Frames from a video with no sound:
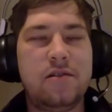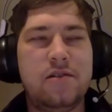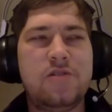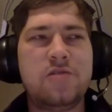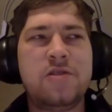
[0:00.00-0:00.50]

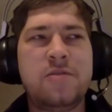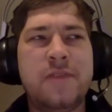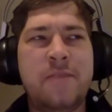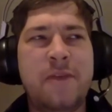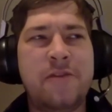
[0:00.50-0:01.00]
Don't jump
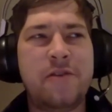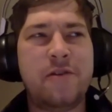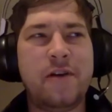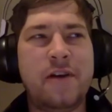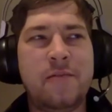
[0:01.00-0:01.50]
down my
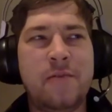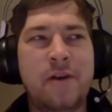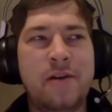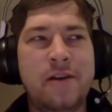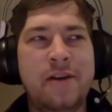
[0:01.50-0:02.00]
throat,
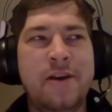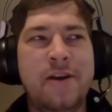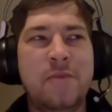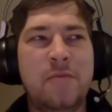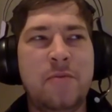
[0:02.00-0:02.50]
uh,
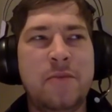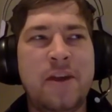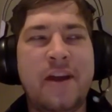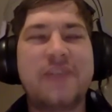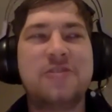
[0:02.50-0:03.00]
internet people,
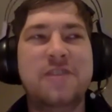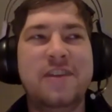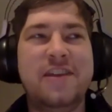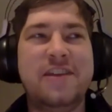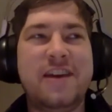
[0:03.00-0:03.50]
but I actually
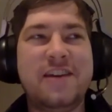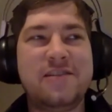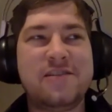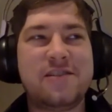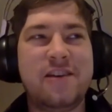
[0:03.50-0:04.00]
think that that
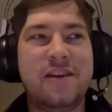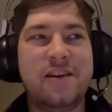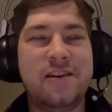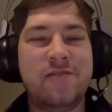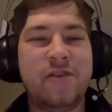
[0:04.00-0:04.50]
is
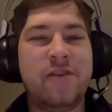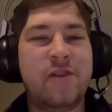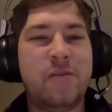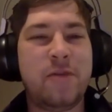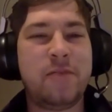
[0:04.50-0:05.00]
a very,
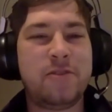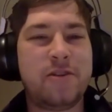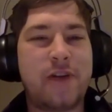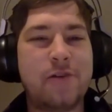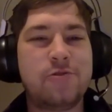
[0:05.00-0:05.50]
very
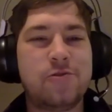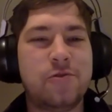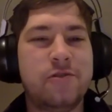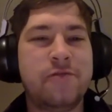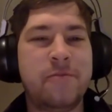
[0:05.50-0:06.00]
popular house
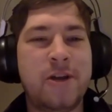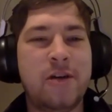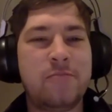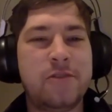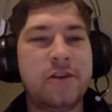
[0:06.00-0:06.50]
rule for
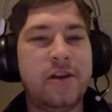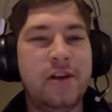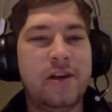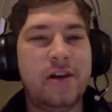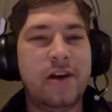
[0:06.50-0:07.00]
Monopoly.
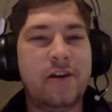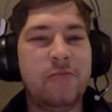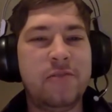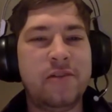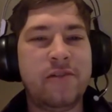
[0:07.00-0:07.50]
I
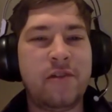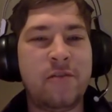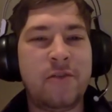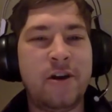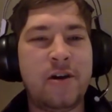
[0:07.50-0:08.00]
don't believe that
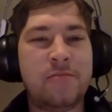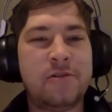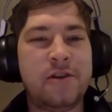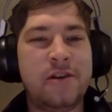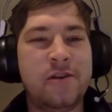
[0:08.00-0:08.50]
the
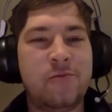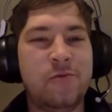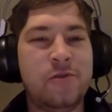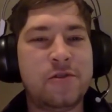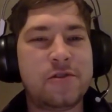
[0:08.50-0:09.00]
Monopoly
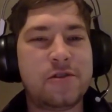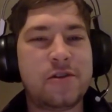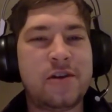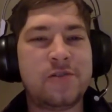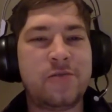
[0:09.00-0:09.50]
rules
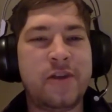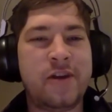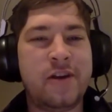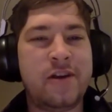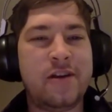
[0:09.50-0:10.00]
as
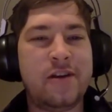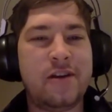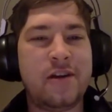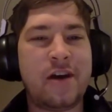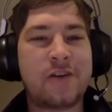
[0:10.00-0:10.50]
written
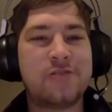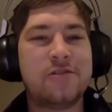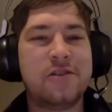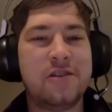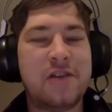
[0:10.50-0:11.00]

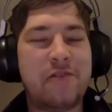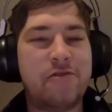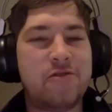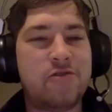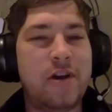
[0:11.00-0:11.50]
actually allow
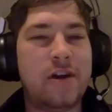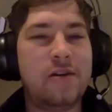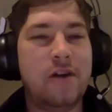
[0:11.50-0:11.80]
for trading.